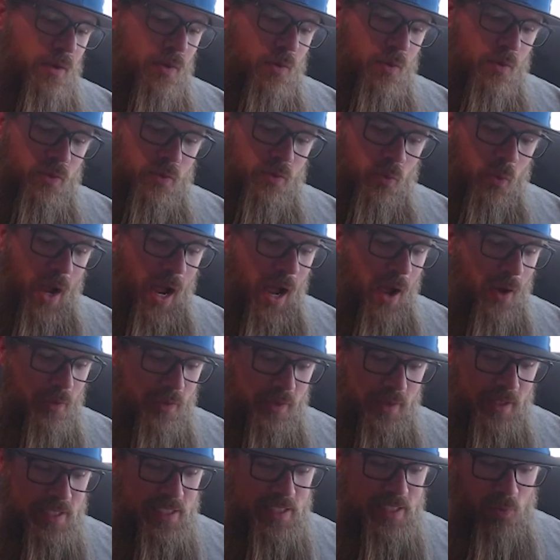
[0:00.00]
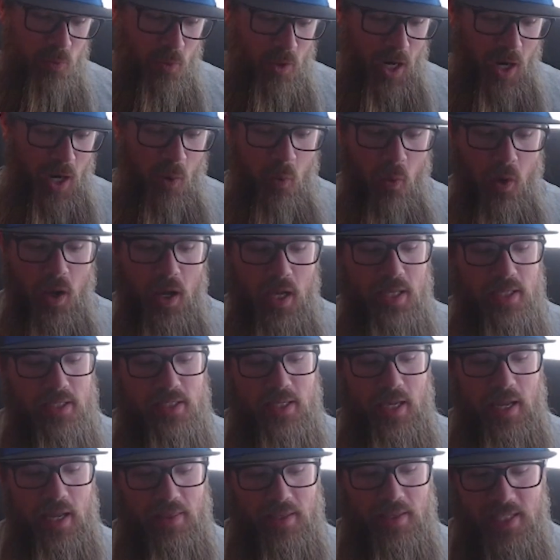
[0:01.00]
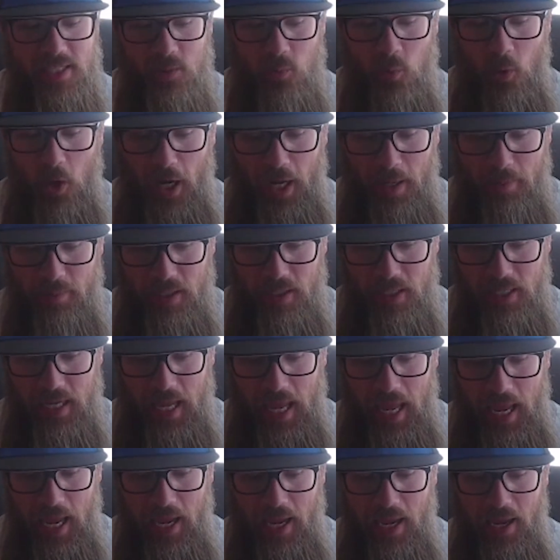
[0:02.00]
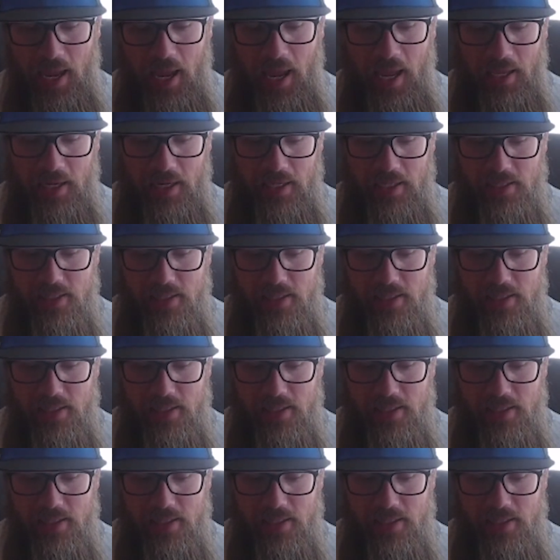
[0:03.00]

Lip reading: Wow, this is where I was and this is where I am today, and